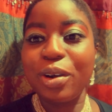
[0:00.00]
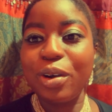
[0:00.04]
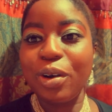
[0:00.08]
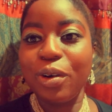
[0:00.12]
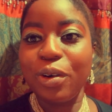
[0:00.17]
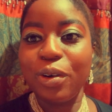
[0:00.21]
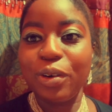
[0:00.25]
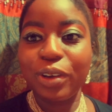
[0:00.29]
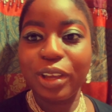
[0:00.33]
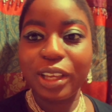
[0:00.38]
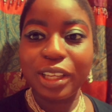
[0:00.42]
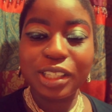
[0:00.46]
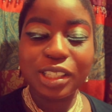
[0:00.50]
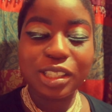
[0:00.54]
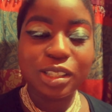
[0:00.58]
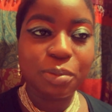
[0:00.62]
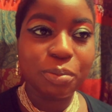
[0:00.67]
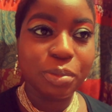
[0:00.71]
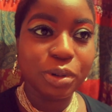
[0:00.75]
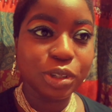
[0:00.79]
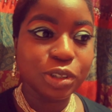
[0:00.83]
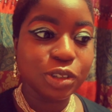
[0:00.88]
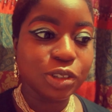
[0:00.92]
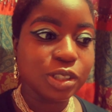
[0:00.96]
goal is to
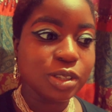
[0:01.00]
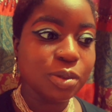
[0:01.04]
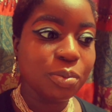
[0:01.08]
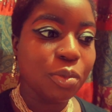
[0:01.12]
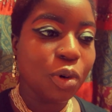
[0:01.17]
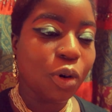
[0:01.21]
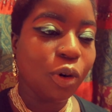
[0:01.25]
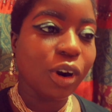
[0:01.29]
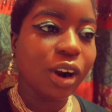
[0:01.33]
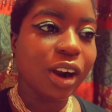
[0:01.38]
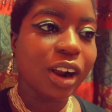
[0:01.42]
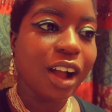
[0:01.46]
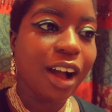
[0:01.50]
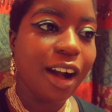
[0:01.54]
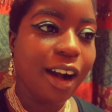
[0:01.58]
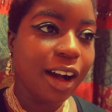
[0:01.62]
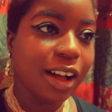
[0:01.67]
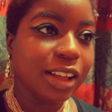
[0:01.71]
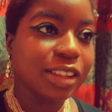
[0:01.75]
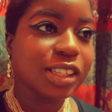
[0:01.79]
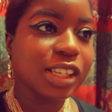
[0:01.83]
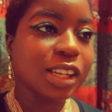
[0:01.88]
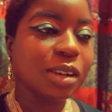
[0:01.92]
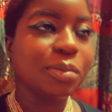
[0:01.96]
produce more
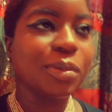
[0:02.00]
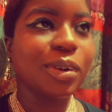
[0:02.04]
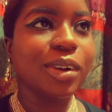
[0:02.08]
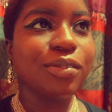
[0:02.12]
content,